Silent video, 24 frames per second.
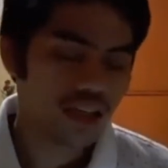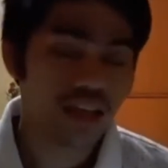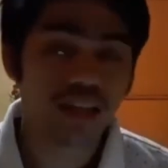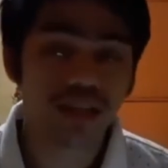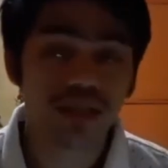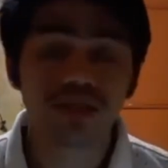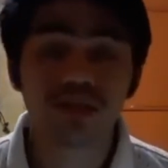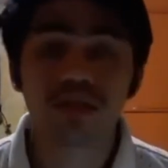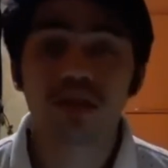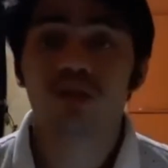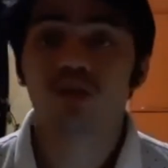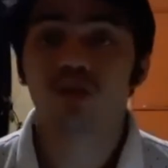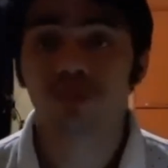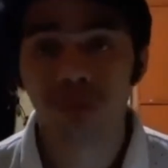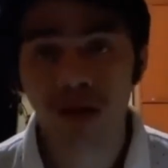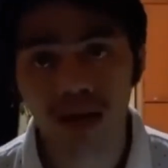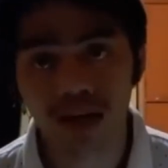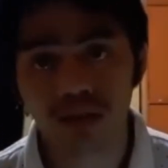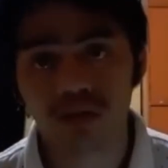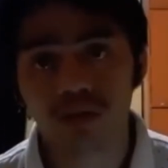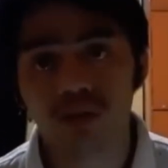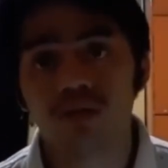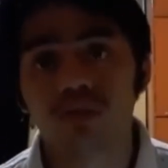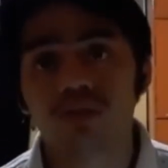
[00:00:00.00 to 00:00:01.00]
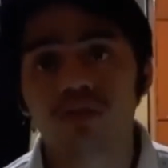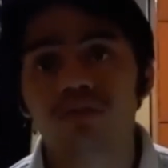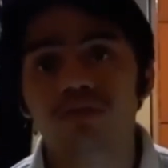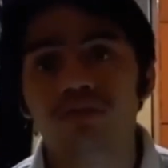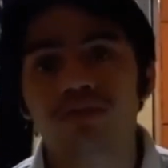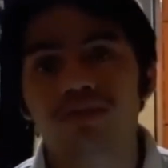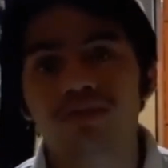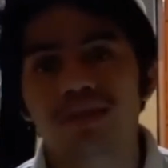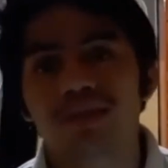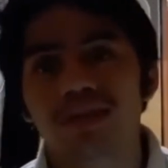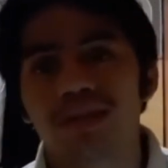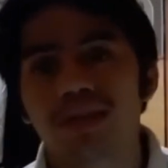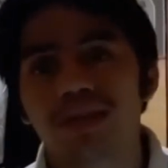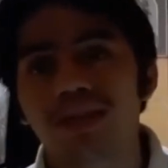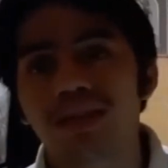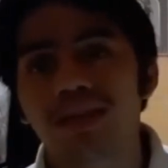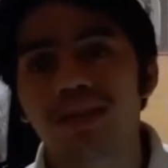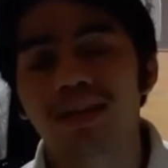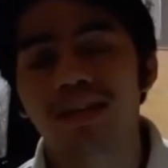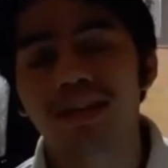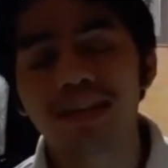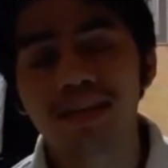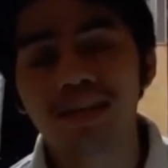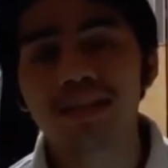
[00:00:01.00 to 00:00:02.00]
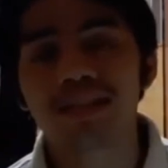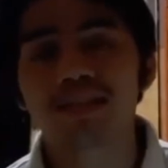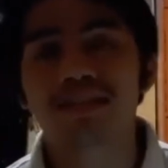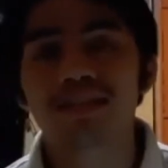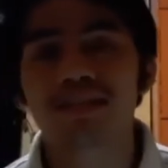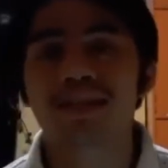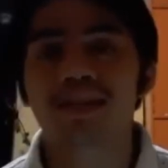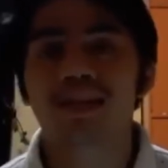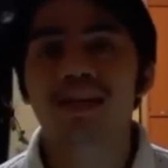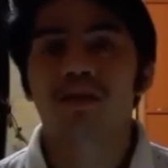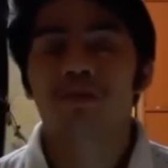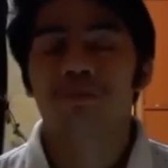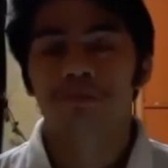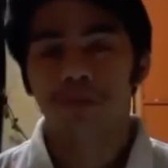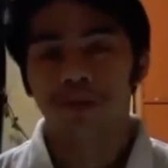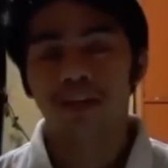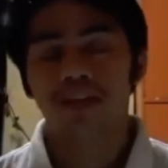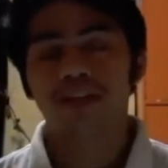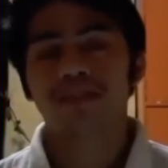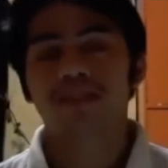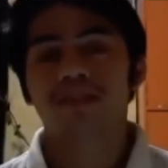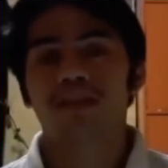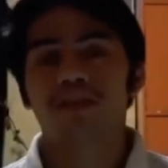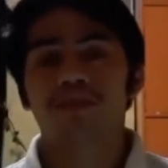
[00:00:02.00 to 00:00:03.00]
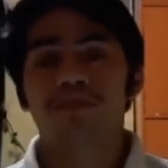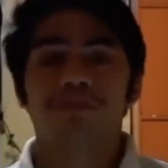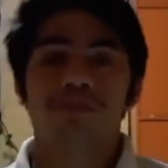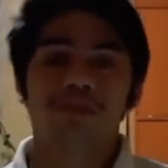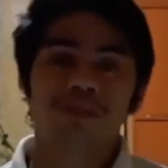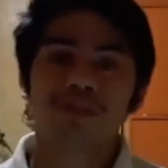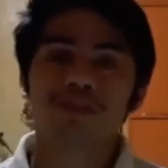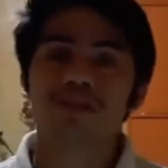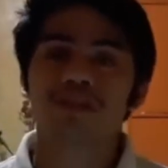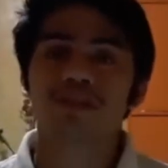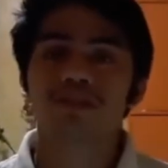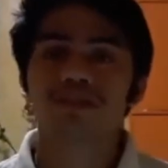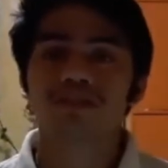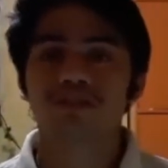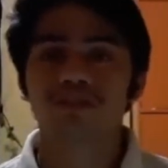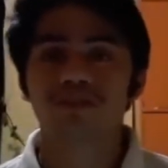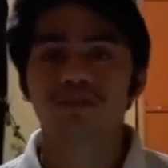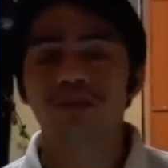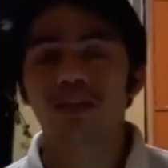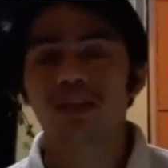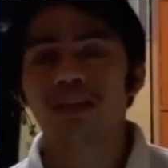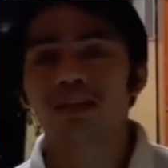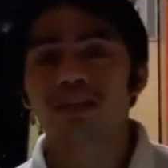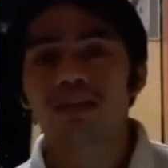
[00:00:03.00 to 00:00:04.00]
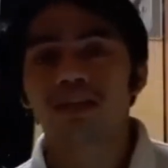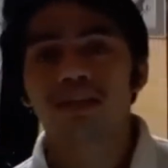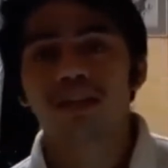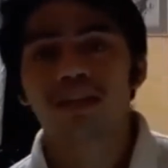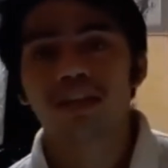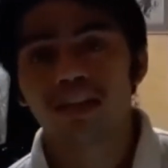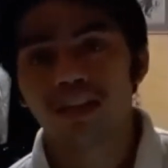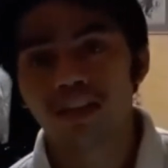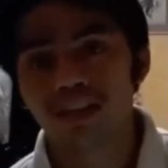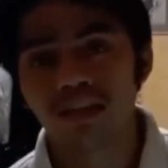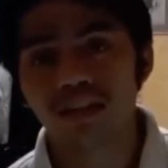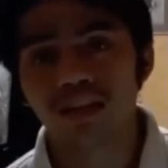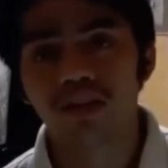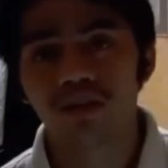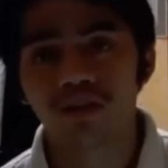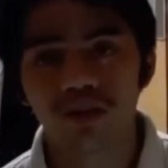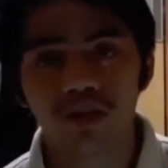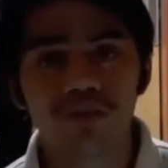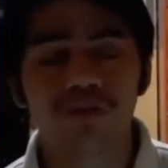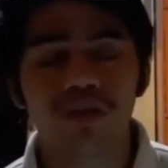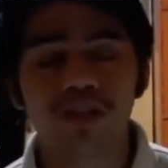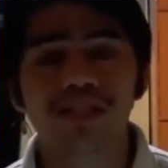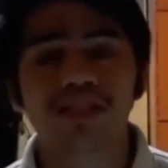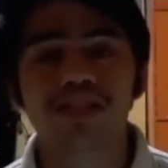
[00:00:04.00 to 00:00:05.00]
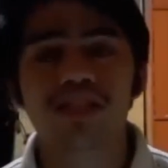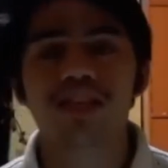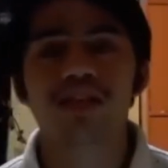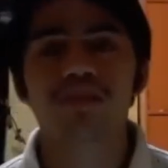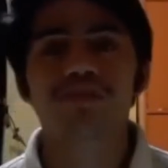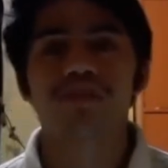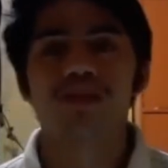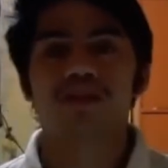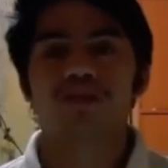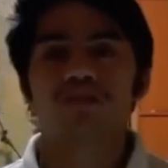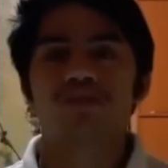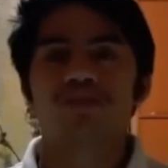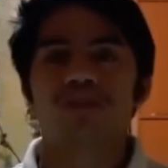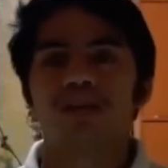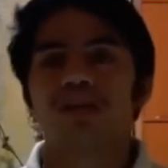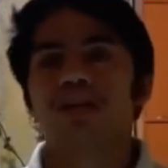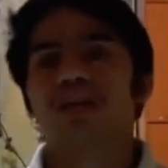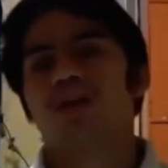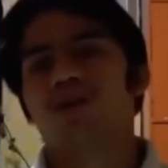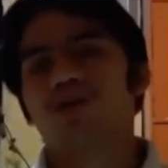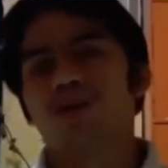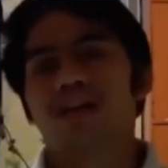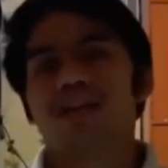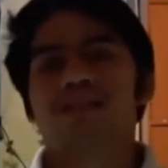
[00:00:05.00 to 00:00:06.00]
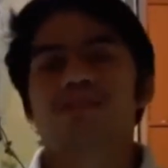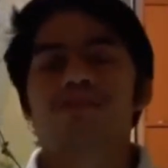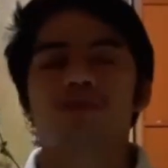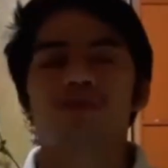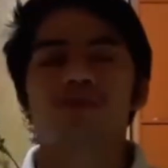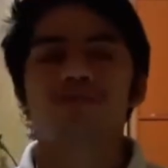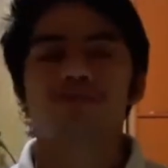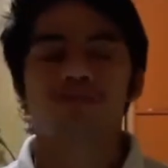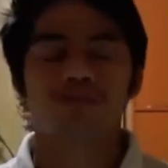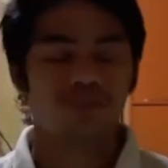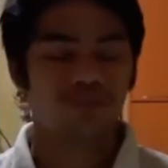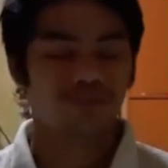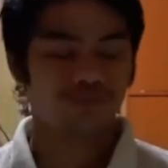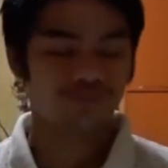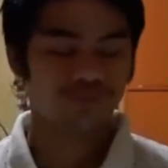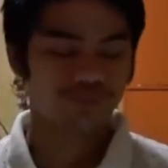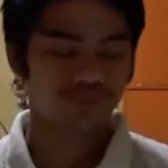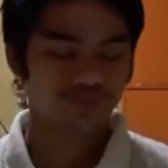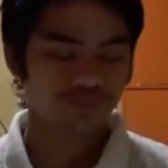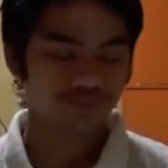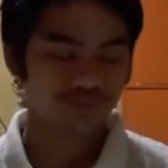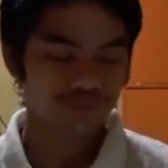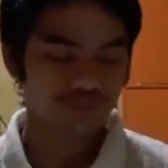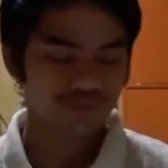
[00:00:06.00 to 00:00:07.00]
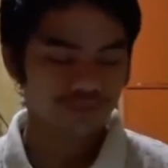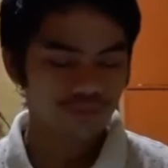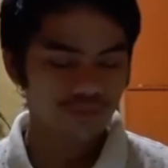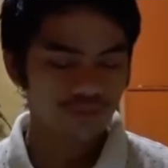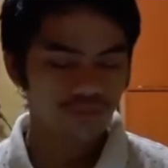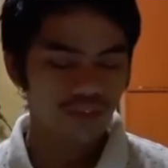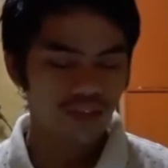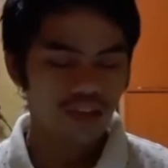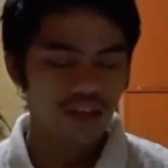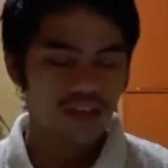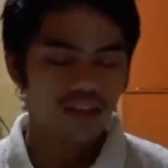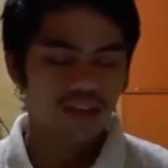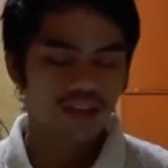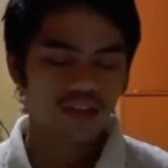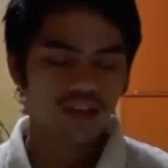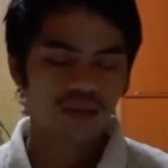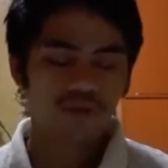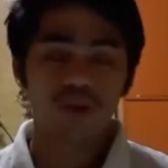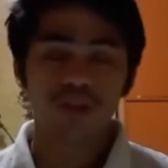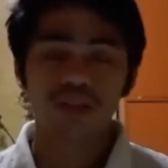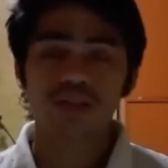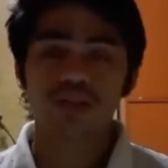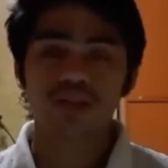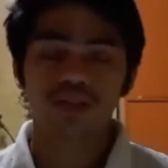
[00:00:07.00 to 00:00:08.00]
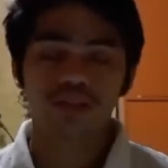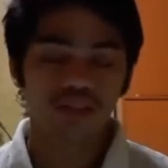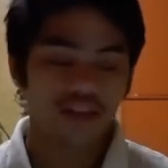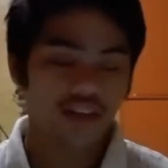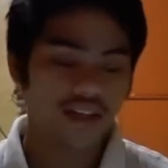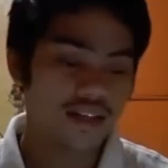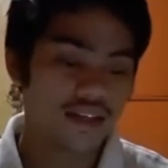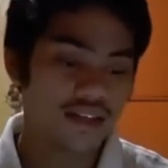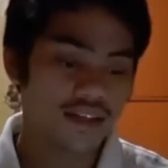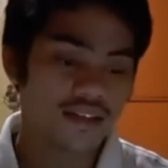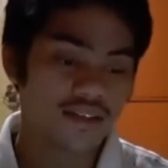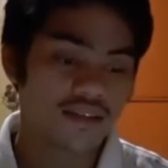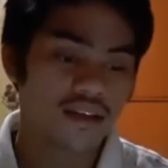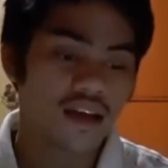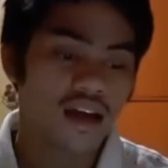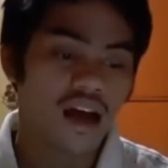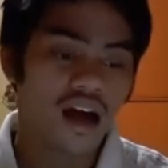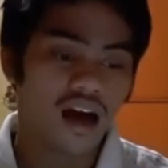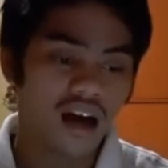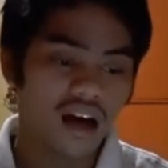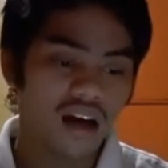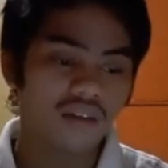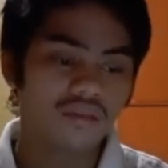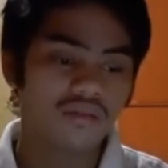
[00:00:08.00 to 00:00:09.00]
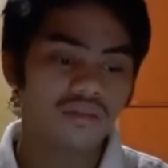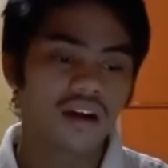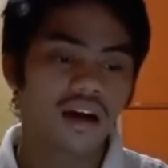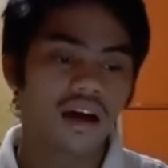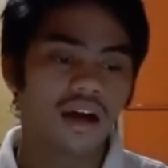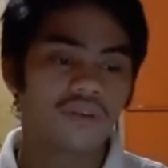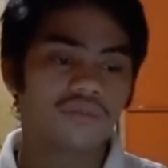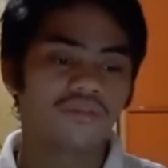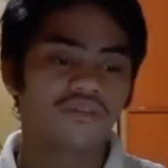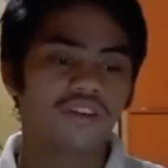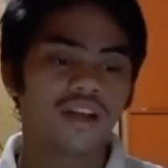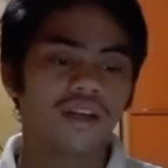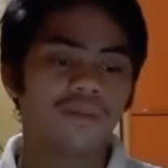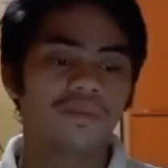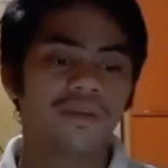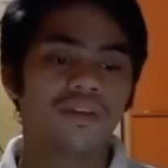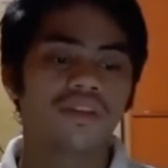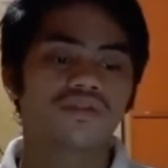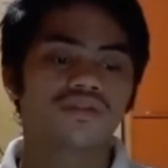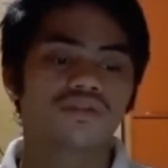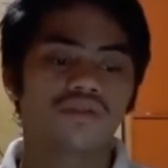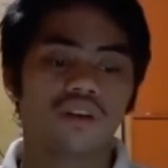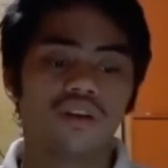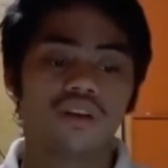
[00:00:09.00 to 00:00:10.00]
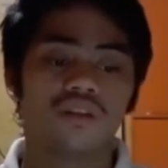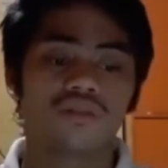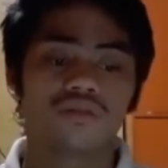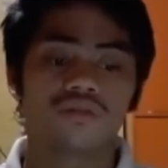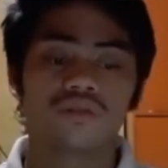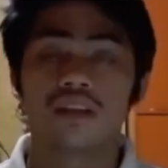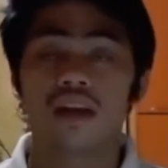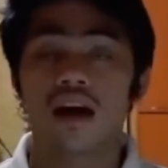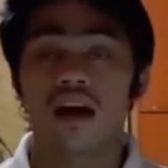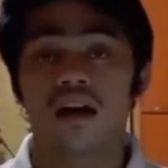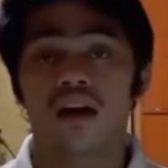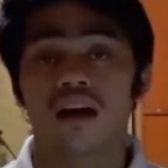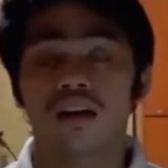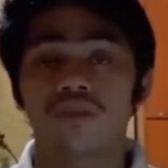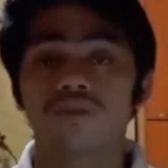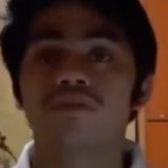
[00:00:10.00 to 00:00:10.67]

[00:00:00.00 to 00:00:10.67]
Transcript: is Roberto. He is BSA is a first year student in University of San Jose Recoletos also. The question is, how can Philippines solve lack